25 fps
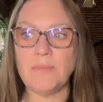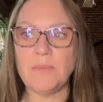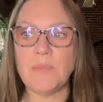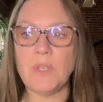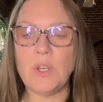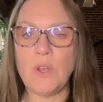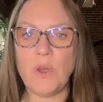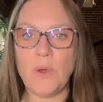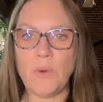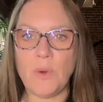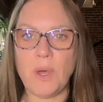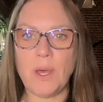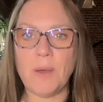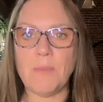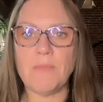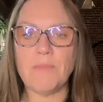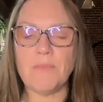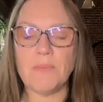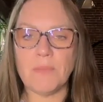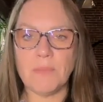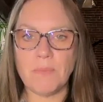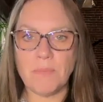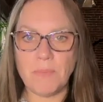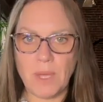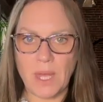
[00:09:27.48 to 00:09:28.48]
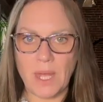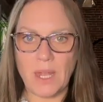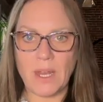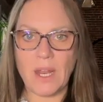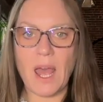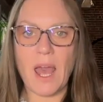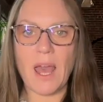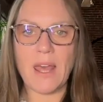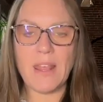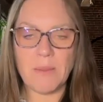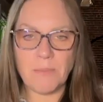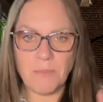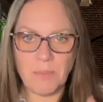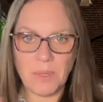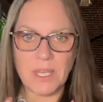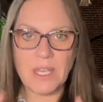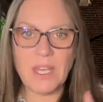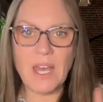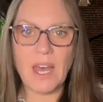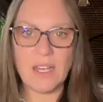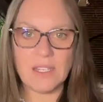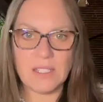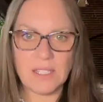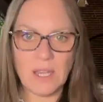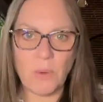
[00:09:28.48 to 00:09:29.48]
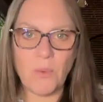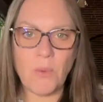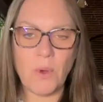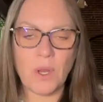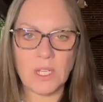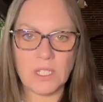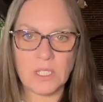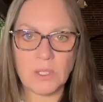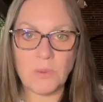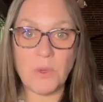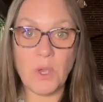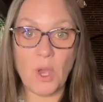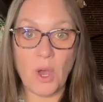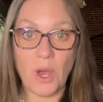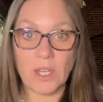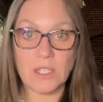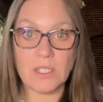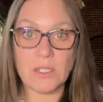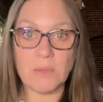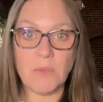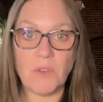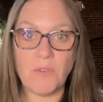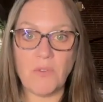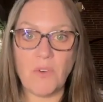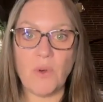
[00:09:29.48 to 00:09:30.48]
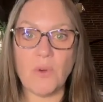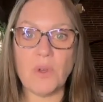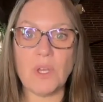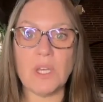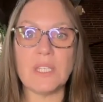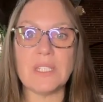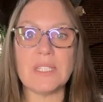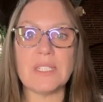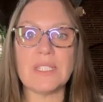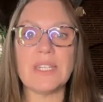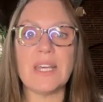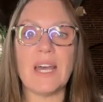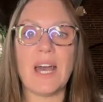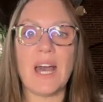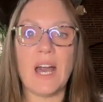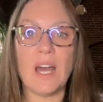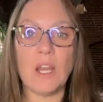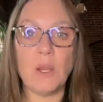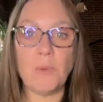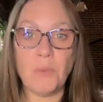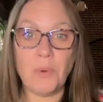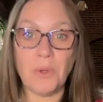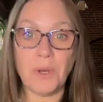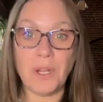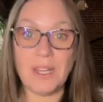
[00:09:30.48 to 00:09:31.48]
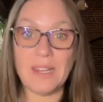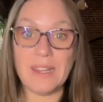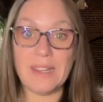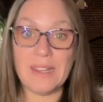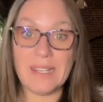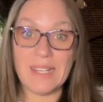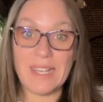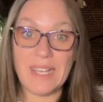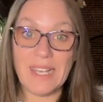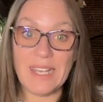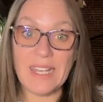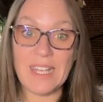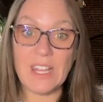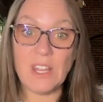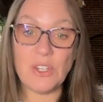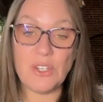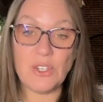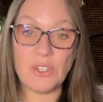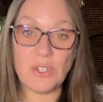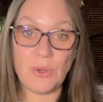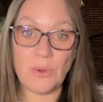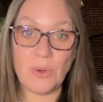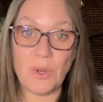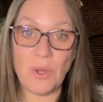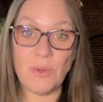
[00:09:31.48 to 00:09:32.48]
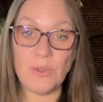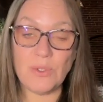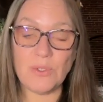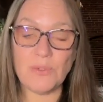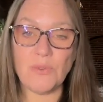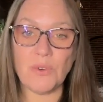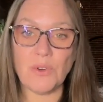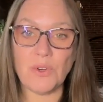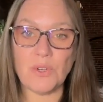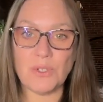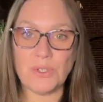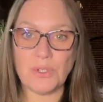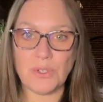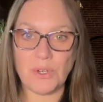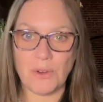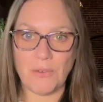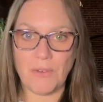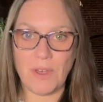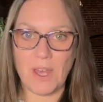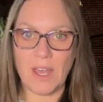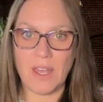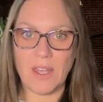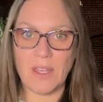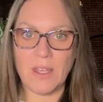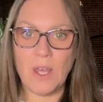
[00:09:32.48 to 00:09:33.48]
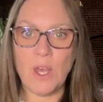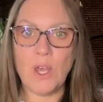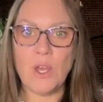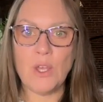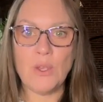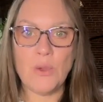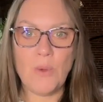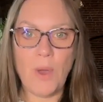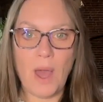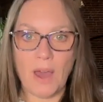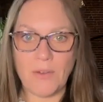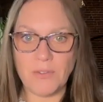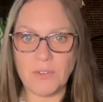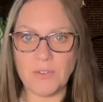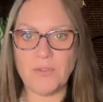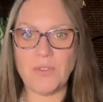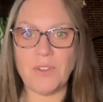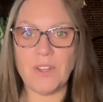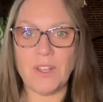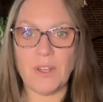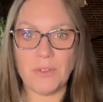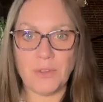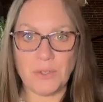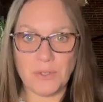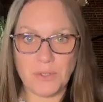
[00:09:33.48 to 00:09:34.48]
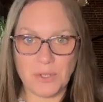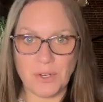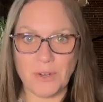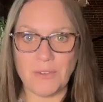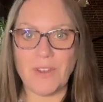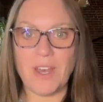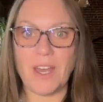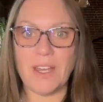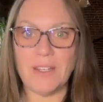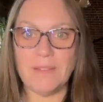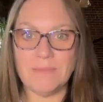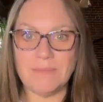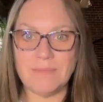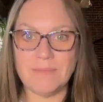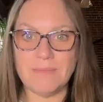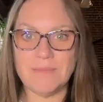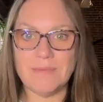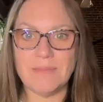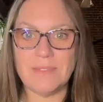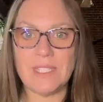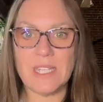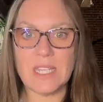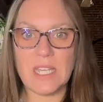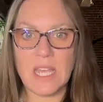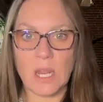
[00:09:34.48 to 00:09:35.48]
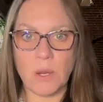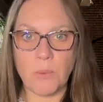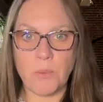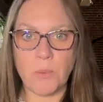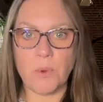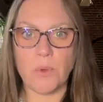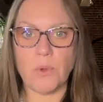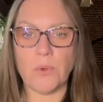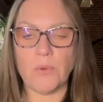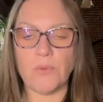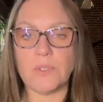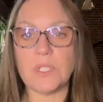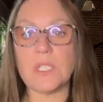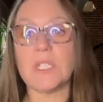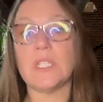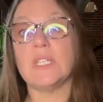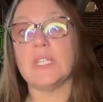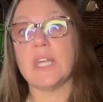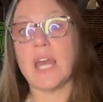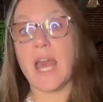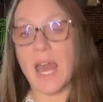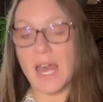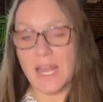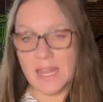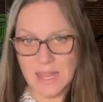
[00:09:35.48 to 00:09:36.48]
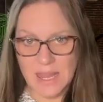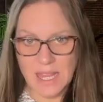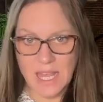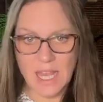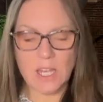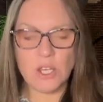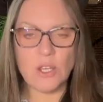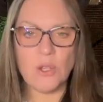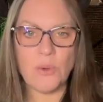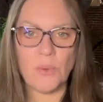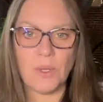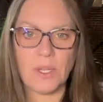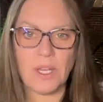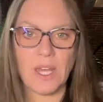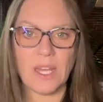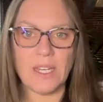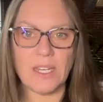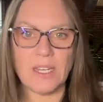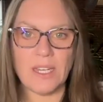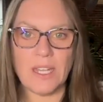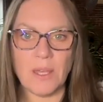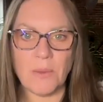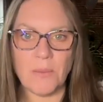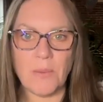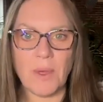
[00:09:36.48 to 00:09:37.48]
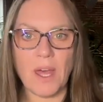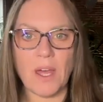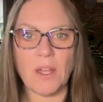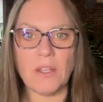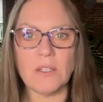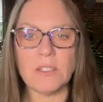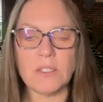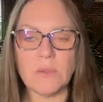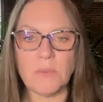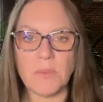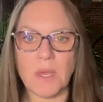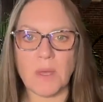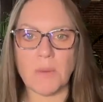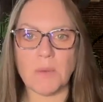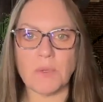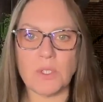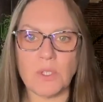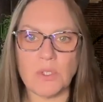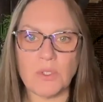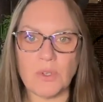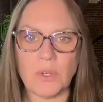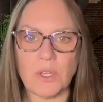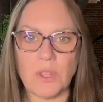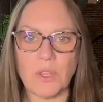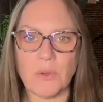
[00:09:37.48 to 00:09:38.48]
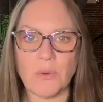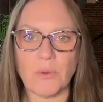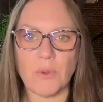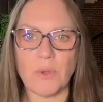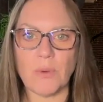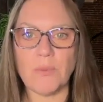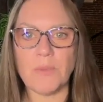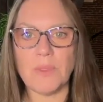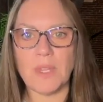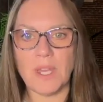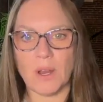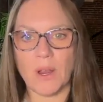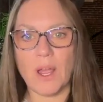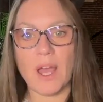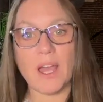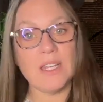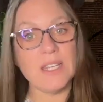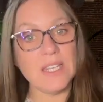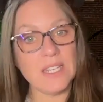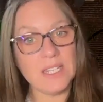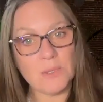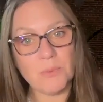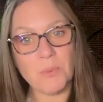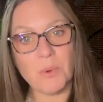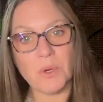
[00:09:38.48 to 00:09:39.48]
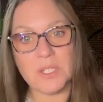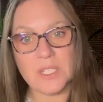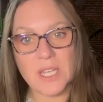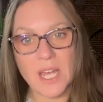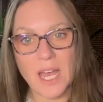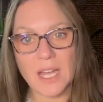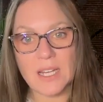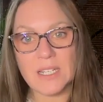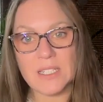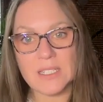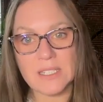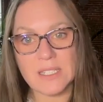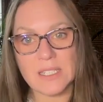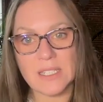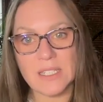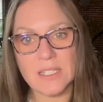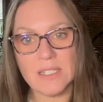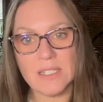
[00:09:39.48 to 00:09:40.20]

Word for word: you know what, that I because I wanted to be ostomy focused, I'm going to put a link in the show notes for a survey. You have to fill out the survey to get approved and then you will get an email to be able to join the group there. I need to protect,